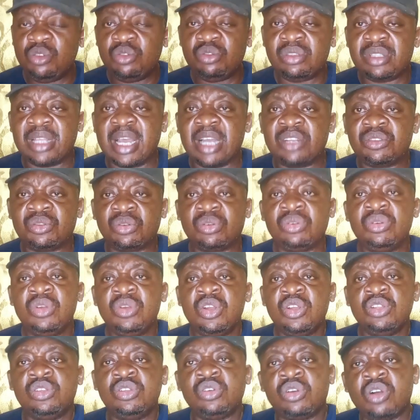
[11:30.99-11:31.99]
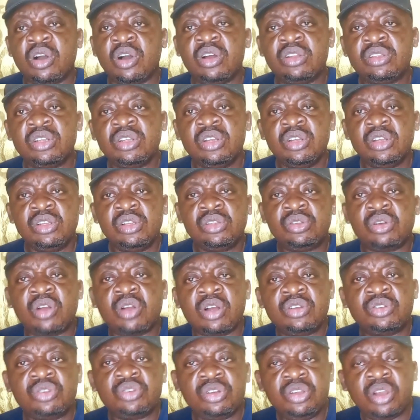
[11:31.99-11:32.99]
use that to
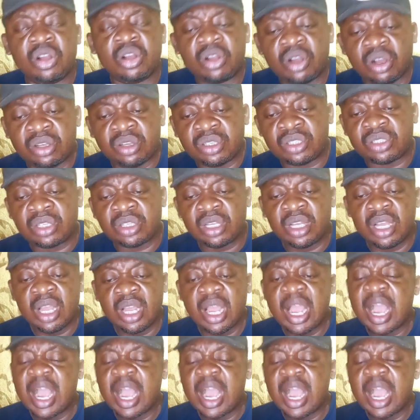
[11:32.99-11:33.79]
control your cost.